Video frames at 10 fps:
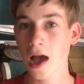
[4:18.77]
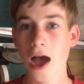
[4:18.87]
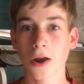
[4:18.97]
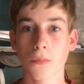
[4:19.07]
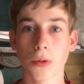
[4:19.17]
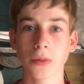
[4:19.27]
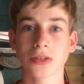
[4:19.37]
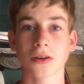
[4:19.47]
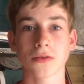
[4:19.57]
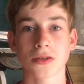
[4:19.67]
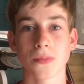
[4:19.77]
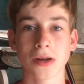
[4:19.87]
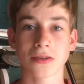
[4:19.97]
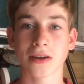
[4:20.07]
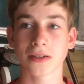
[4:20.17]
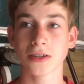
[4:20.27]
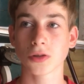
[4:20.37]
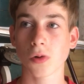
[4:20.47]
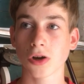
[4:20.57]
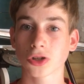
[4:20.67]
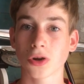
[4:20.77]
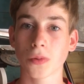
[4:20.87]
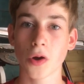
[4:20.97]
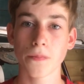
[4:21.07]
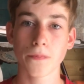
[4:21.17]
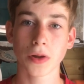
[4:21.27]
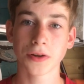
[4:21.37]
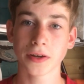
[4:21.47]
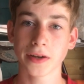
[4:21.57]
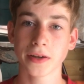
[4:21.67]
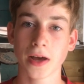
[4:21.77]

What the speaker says: and I'll probably start dismantling this workshop on Monday,